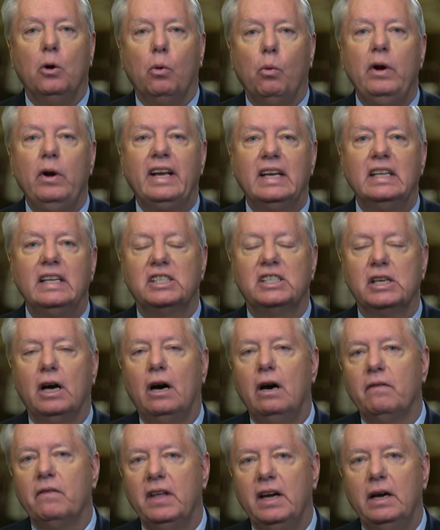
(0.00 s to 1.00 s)
We can
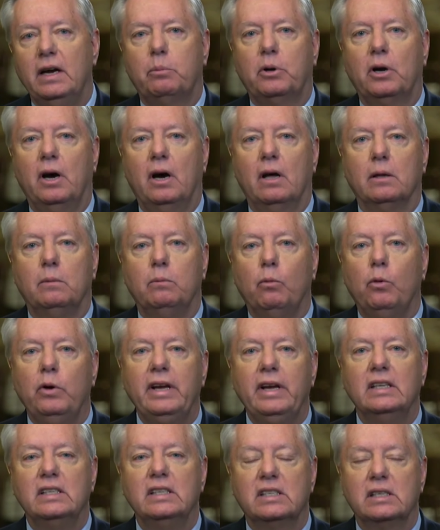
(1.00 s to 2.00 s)
solve that problem.
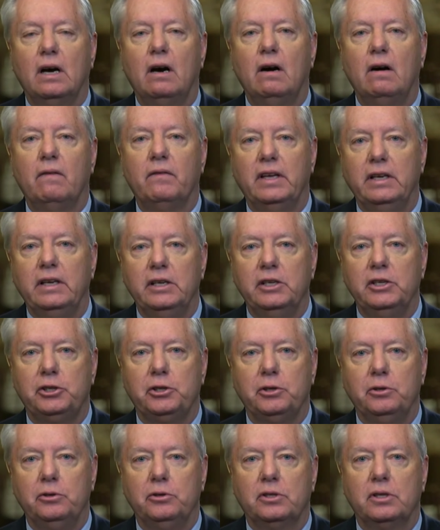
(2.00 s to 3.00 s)
We can solve the
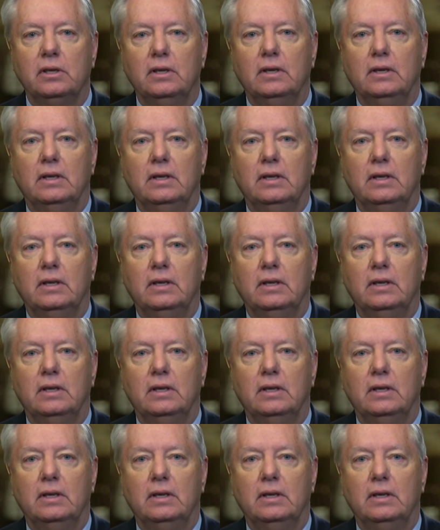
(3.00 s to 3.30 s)
issues